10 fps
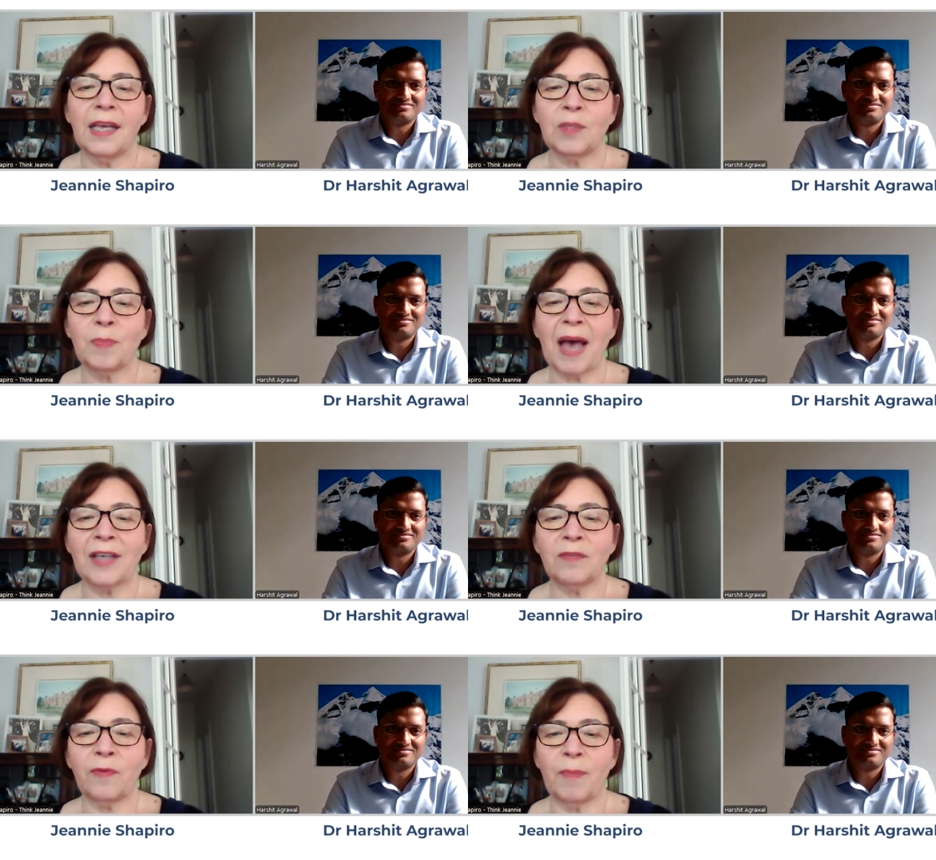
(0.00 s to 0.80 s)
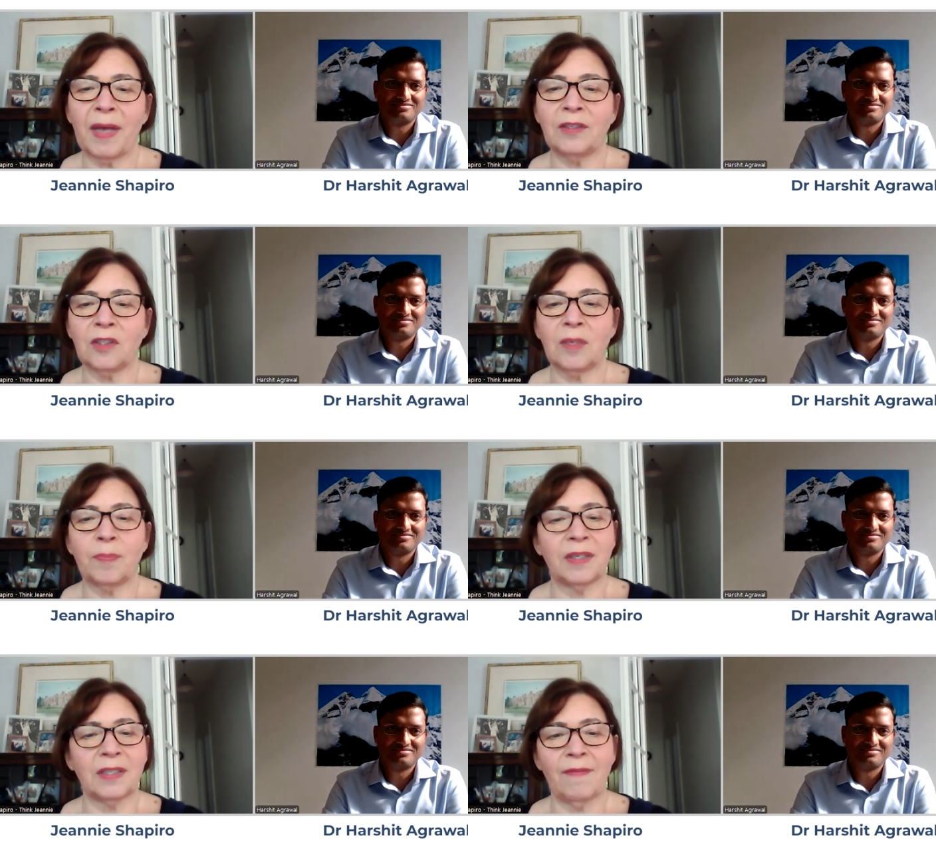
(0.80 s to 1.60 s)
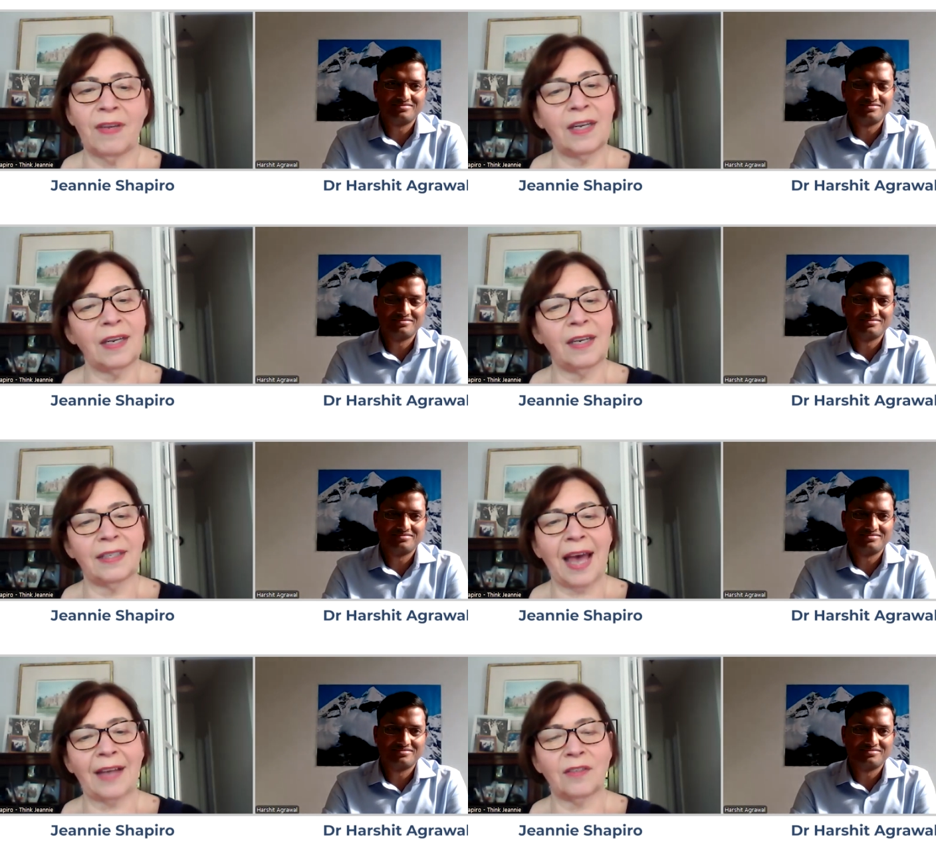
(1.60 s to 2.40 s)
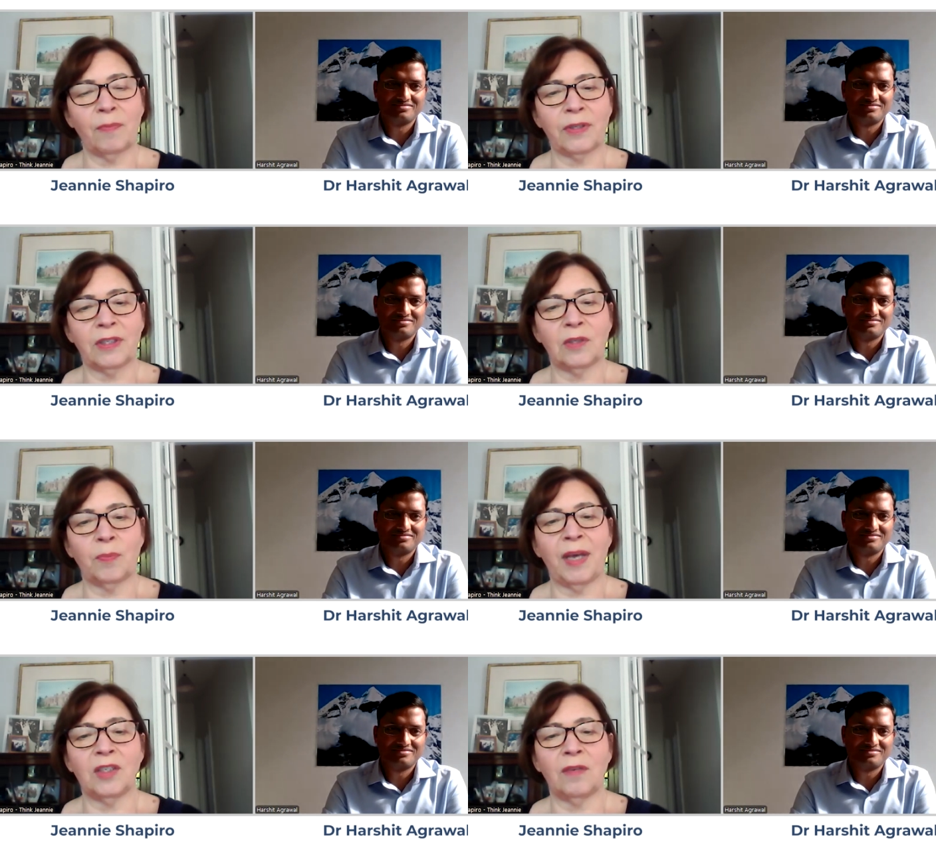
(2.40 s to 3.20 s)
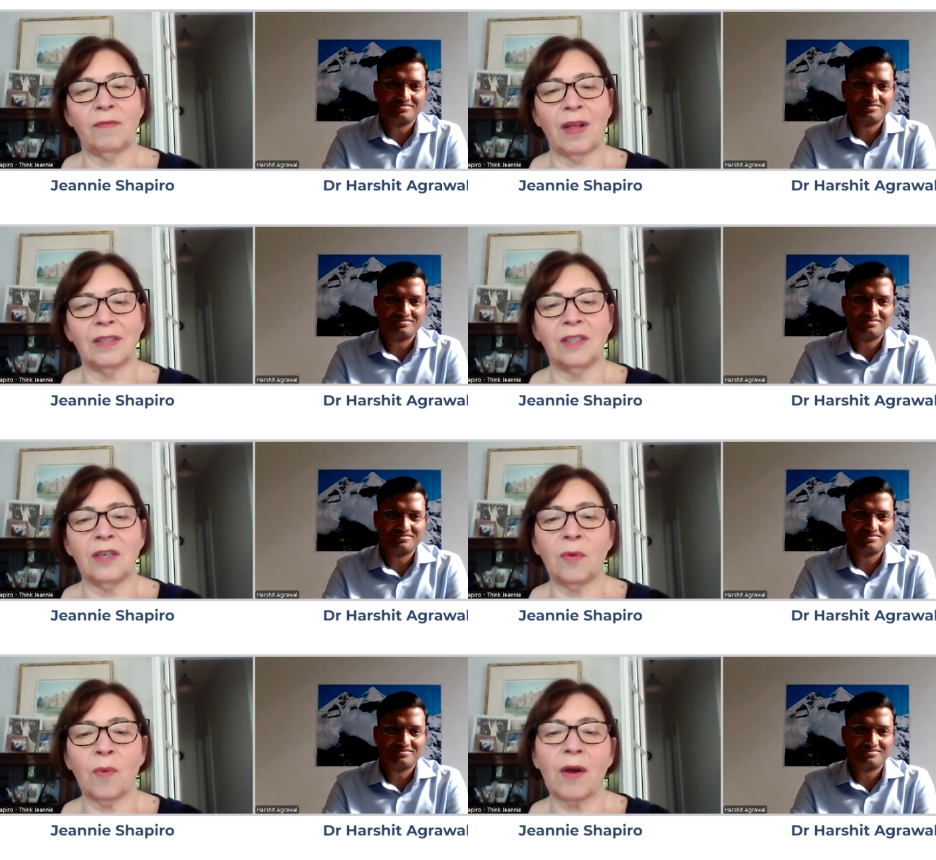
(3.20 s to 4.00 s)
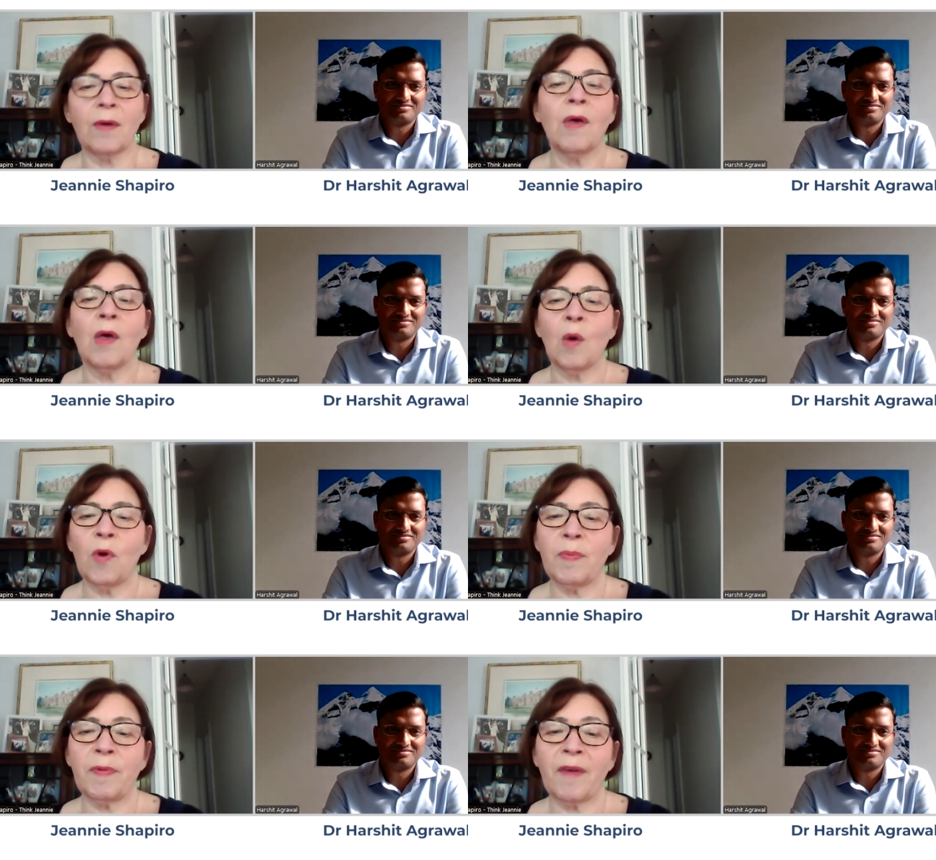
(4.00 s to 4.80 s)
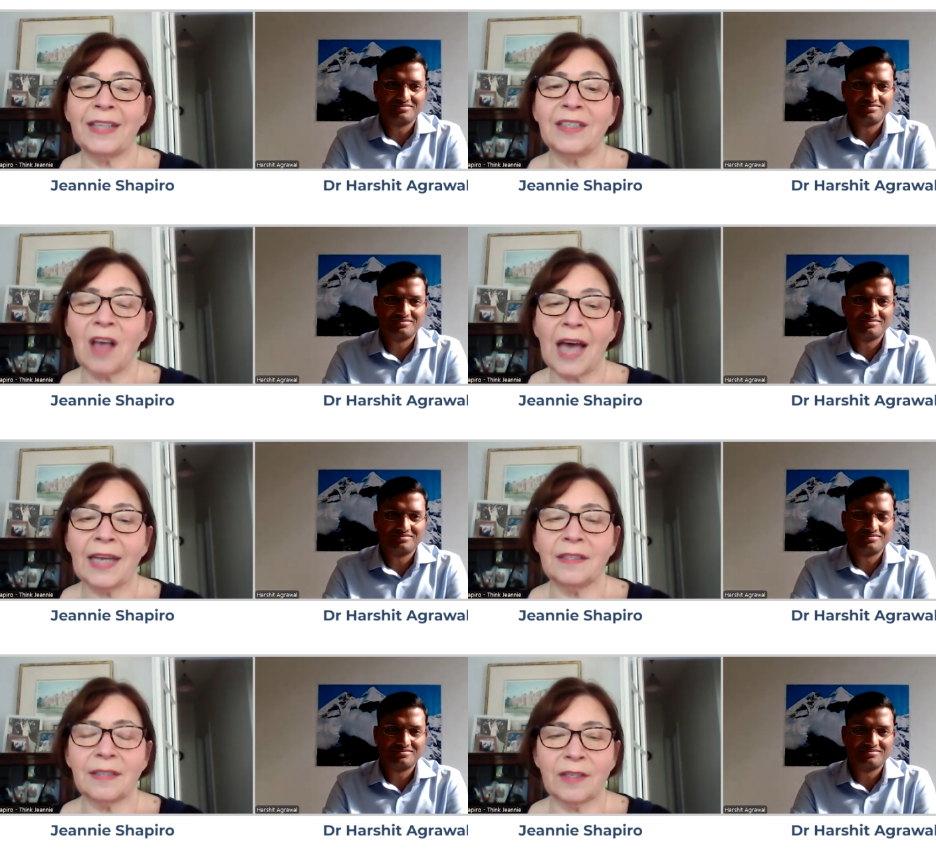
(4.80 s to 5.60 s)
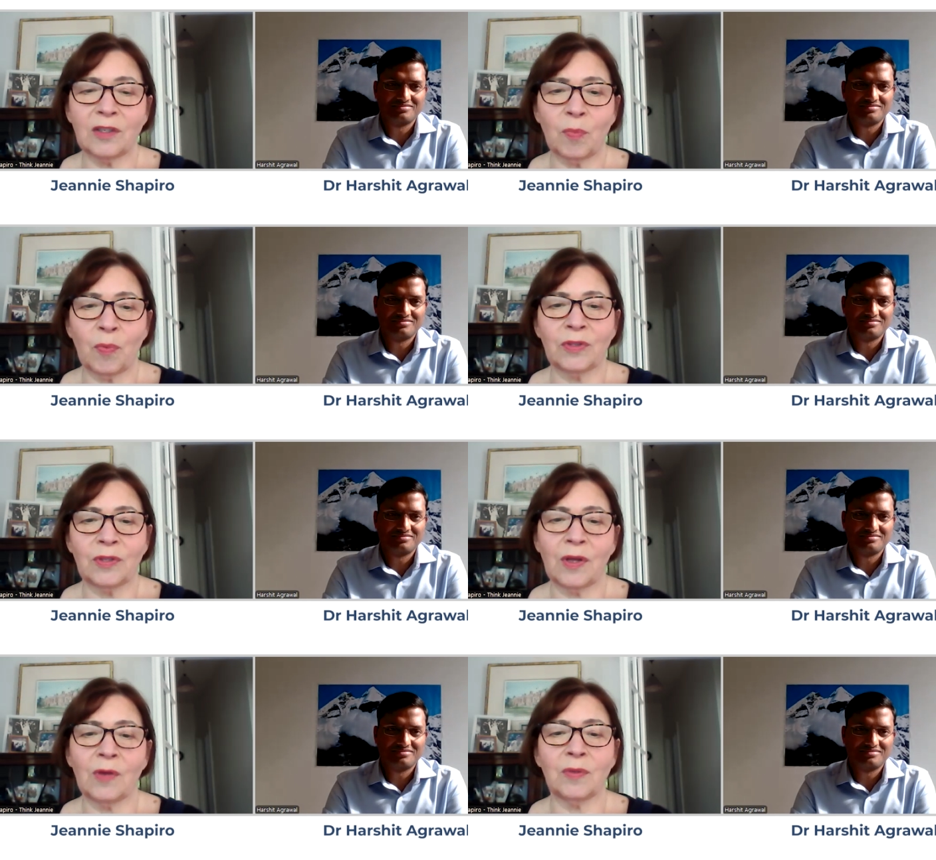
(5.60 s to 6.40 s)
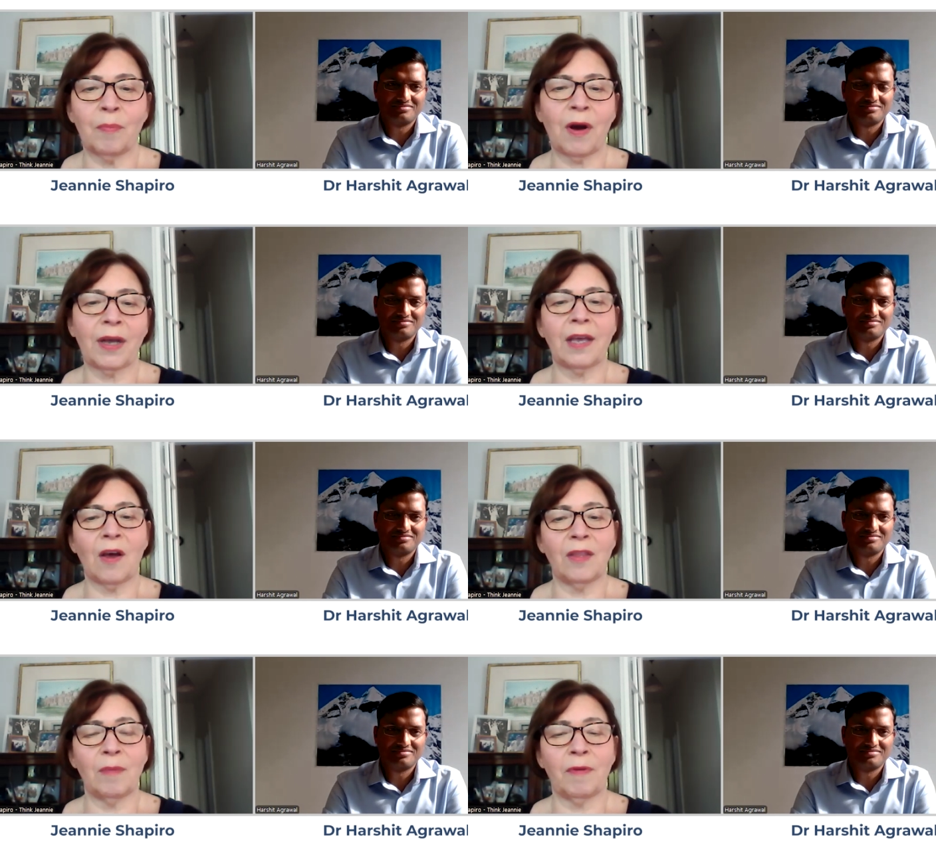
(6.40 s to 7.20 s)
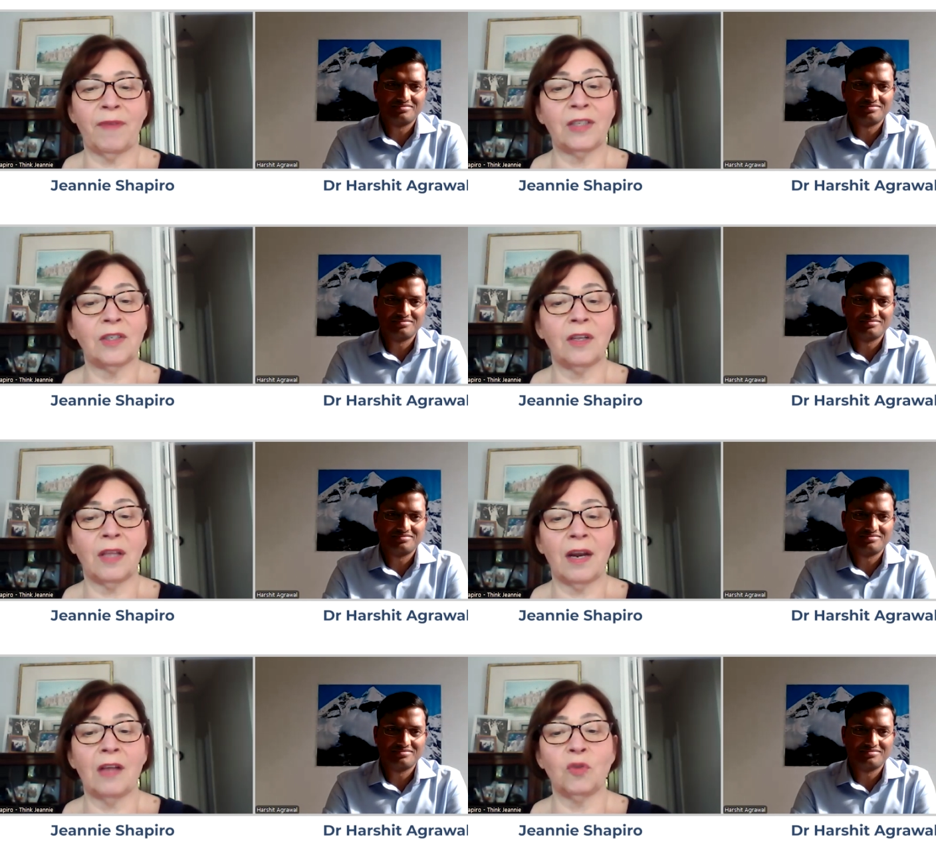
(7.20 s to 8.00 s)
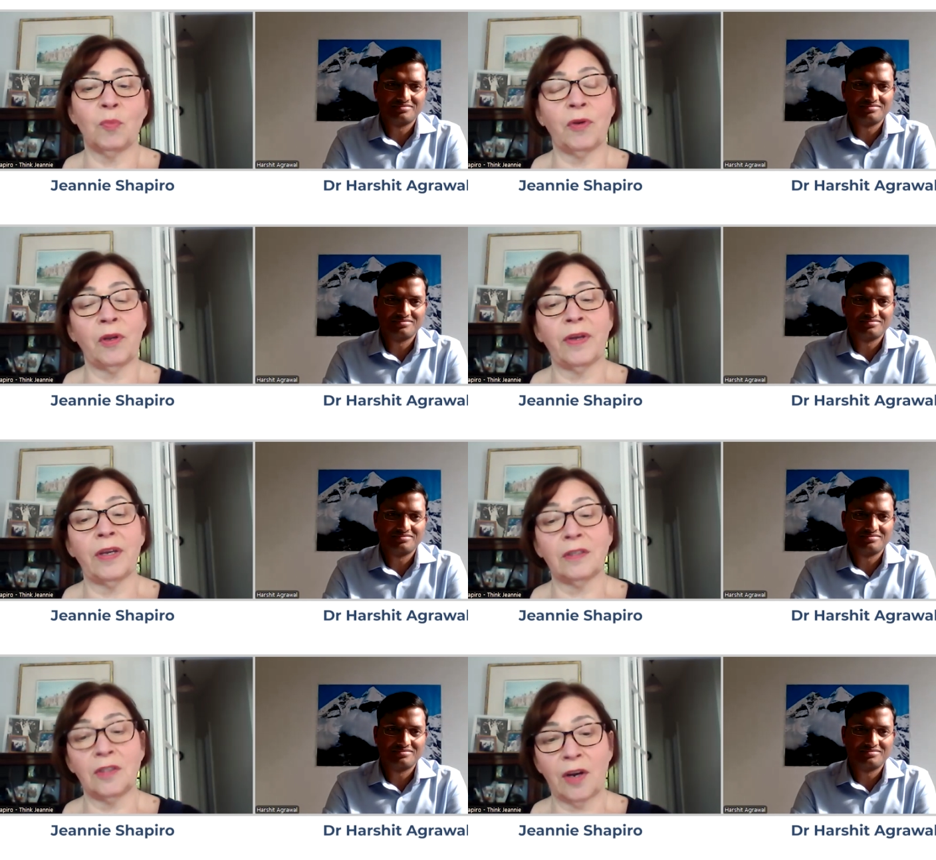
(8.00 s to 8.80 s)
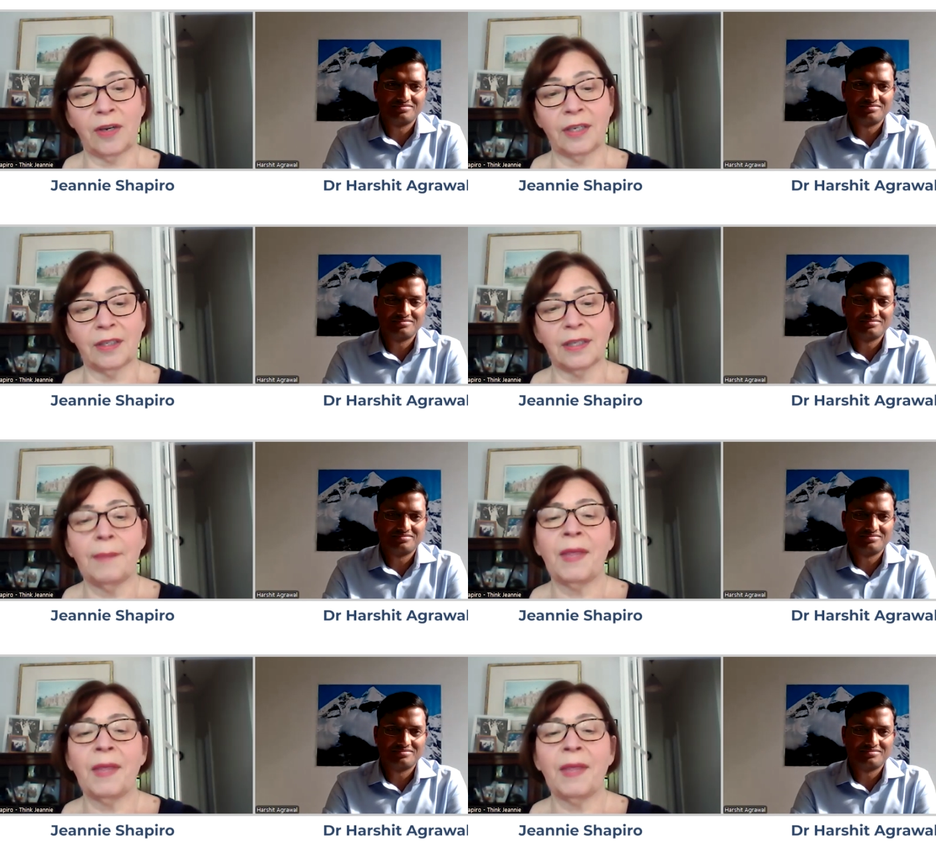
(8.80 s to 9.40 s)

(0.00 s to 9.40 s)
Speaker 1: His passion for mentorship is evident in his active participation in volunteer work, where he provides guidance and support to those embarking on their professional and entrepreneurial journeys.